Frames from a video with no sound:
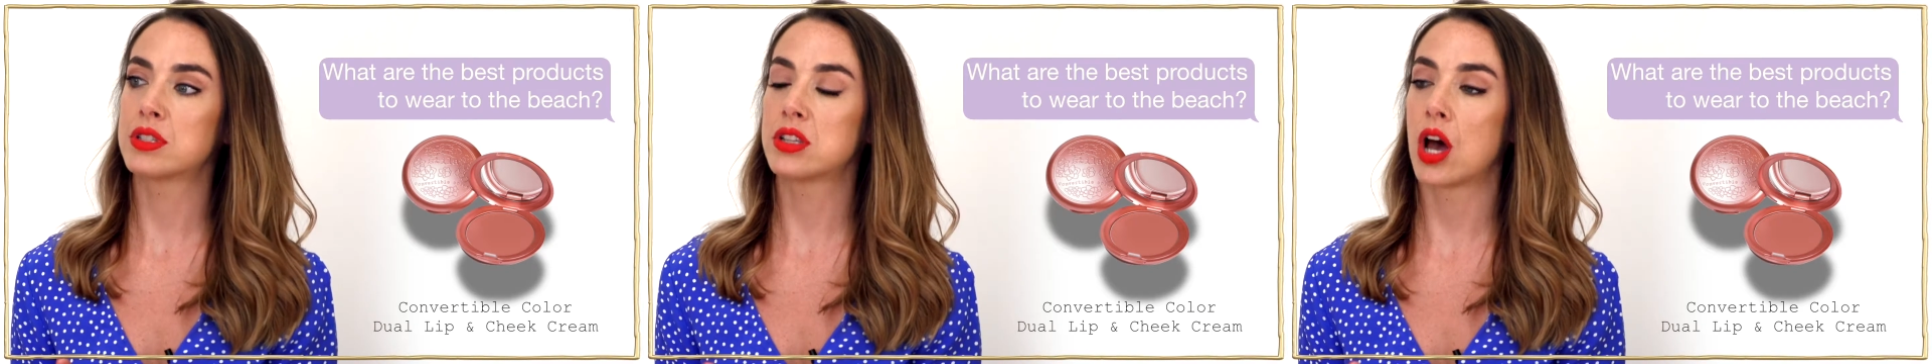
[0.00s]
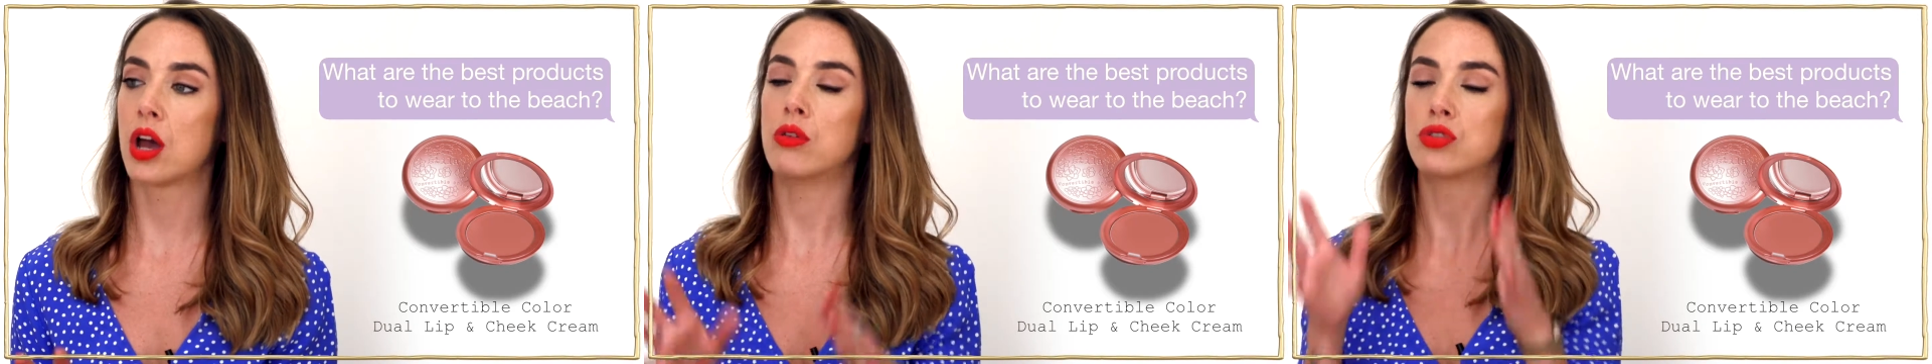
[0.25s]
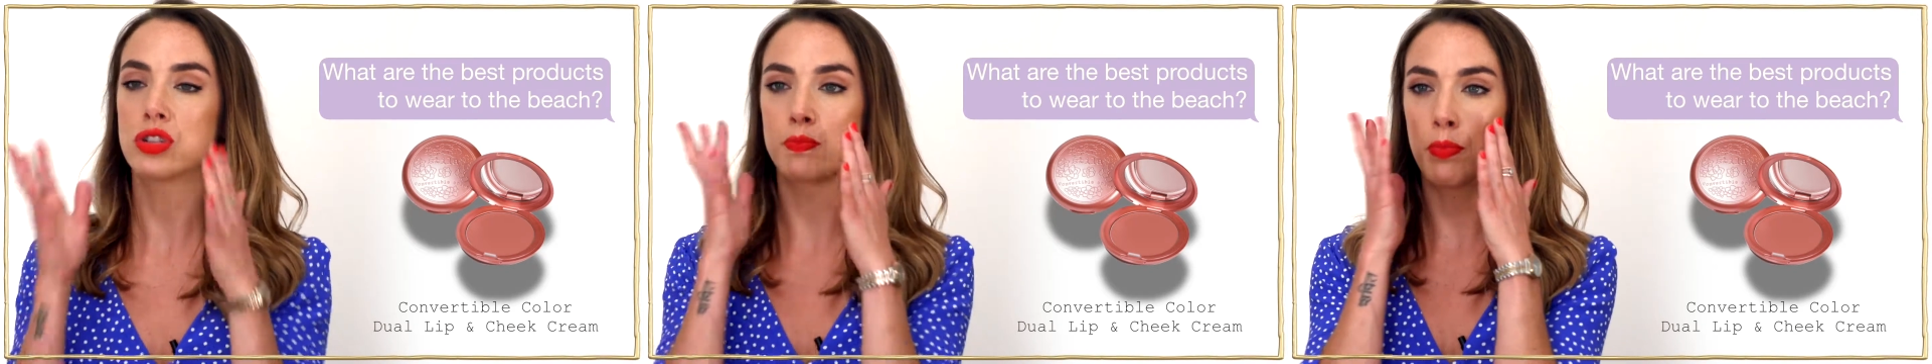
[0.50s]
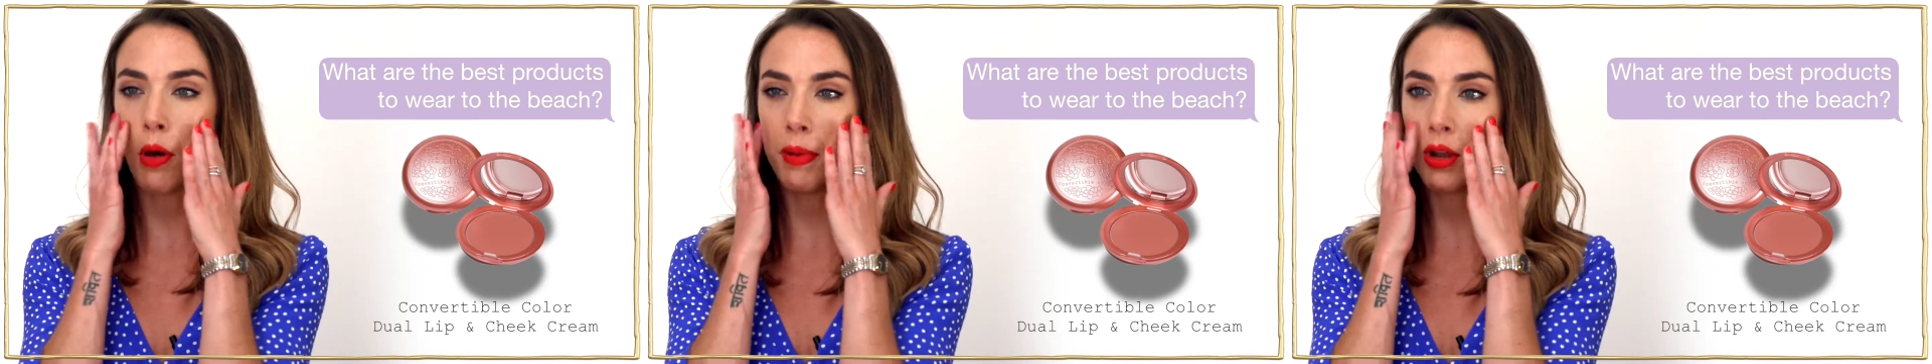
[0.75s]
So just
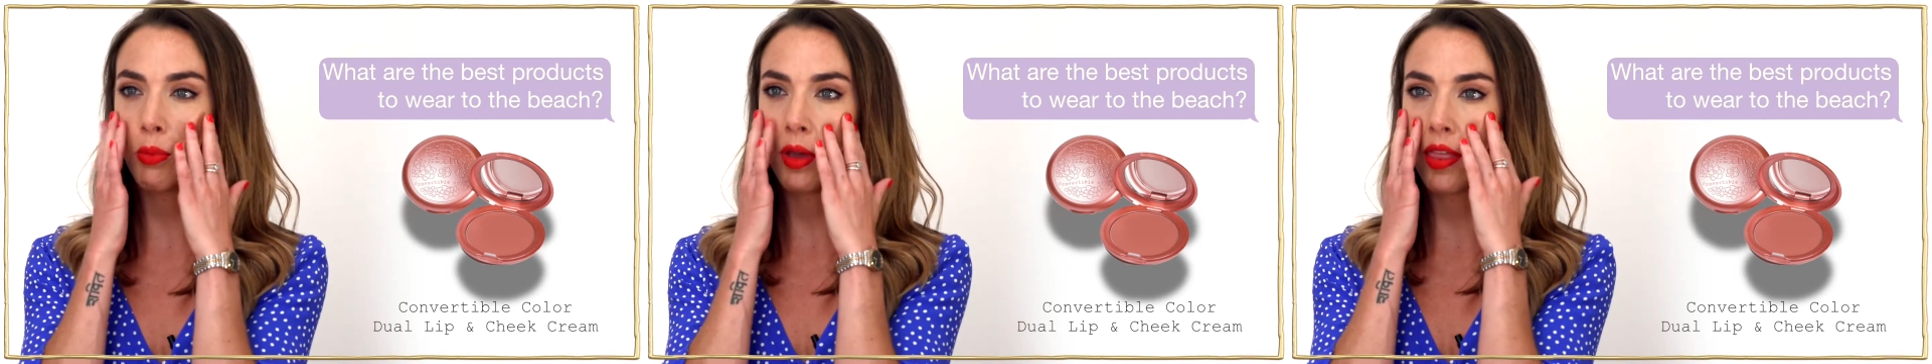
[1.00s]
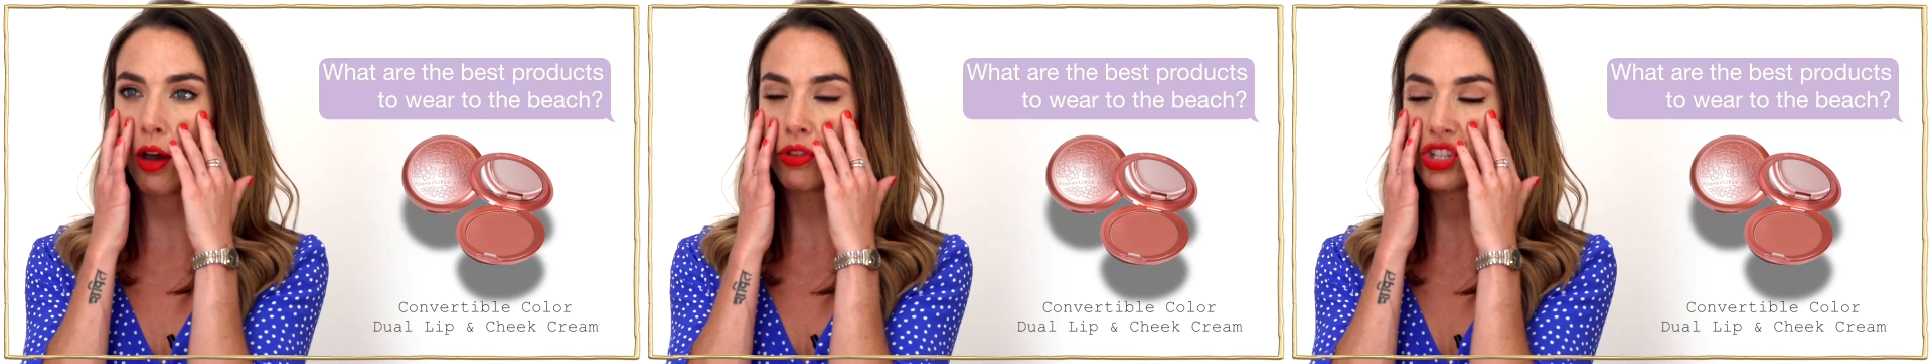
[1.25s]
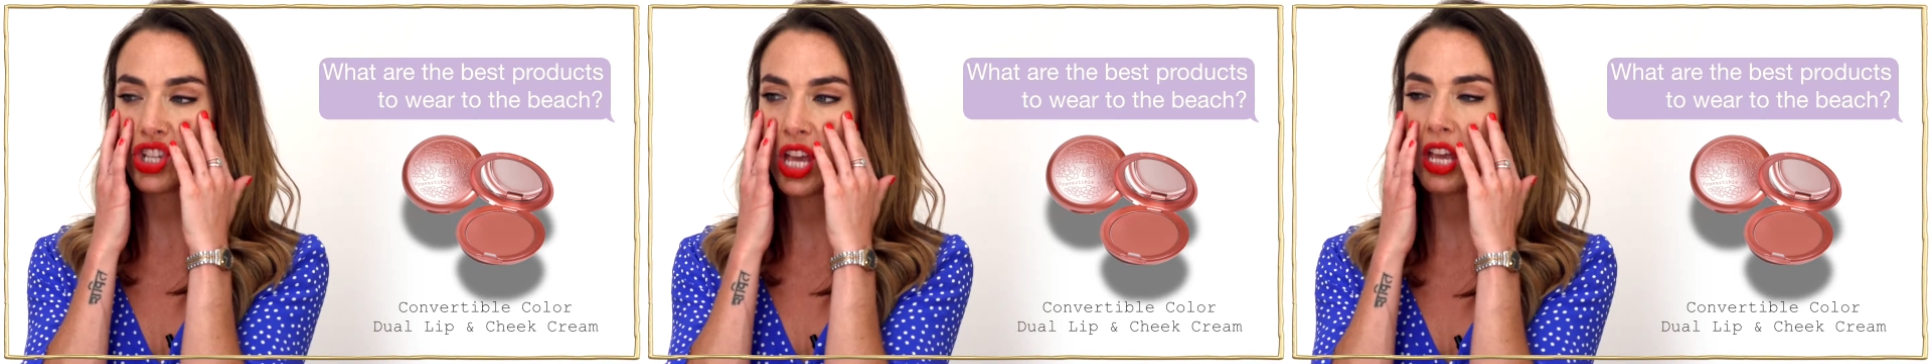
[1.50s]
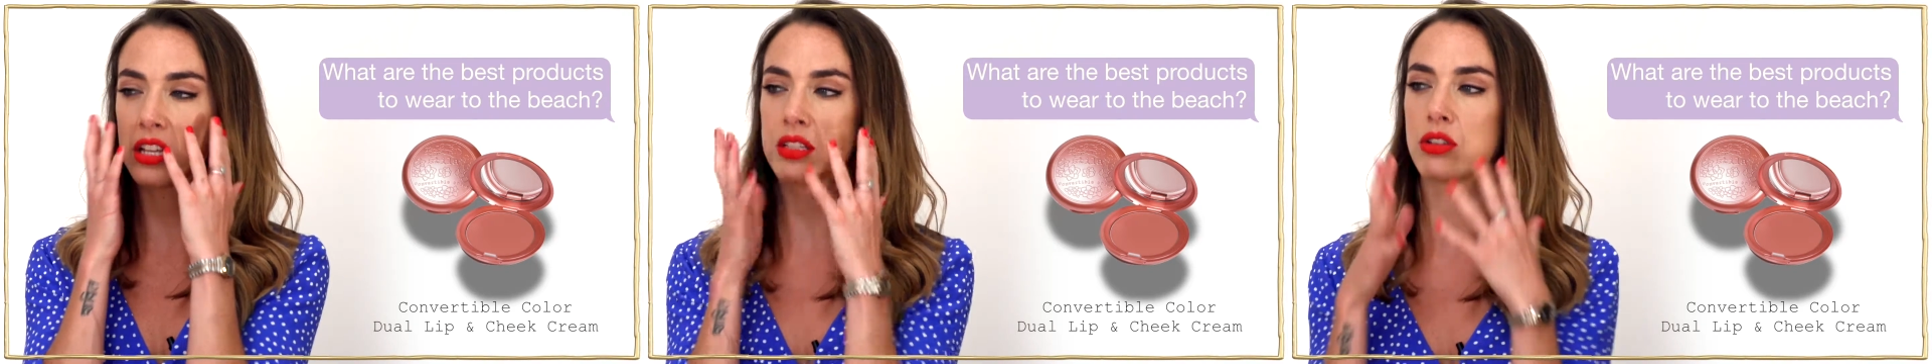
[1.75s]
pop a little bit of that on the
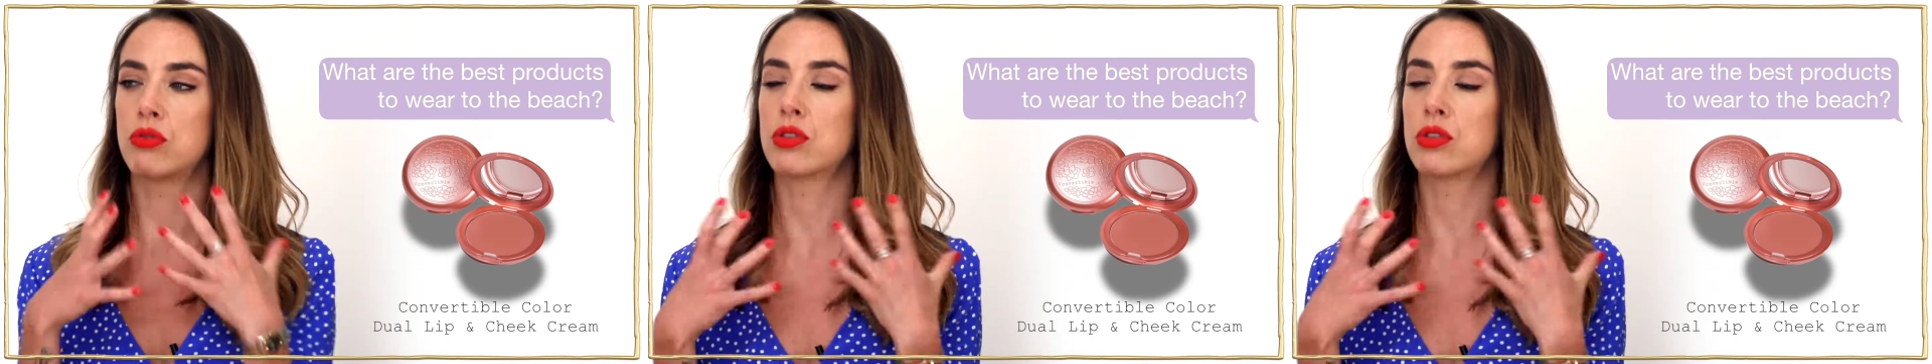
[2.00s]
cheeks and